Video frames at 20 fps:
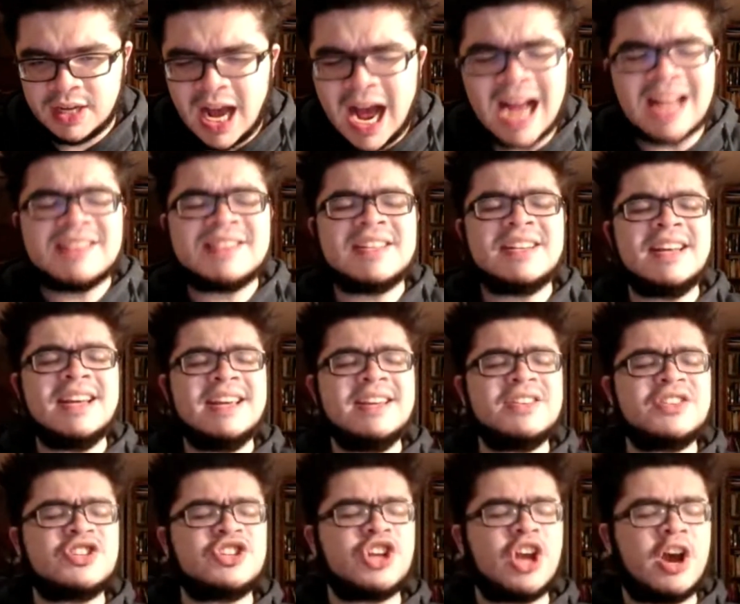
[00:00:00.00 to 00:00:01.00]
On
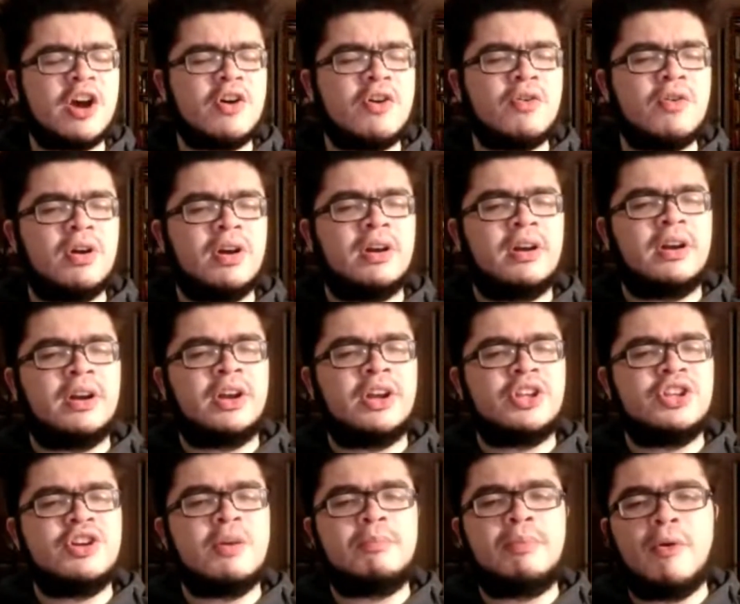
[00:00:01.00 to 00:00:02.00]
today's show,
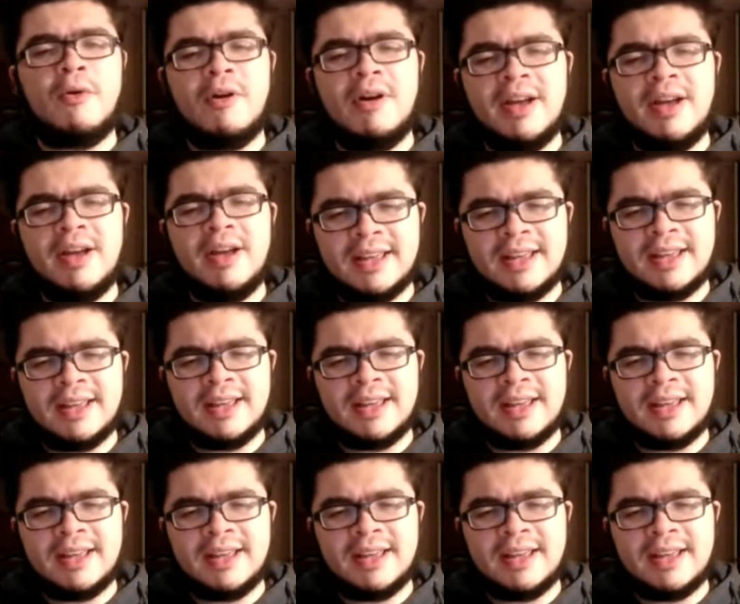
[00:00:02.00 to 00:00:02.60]
your boy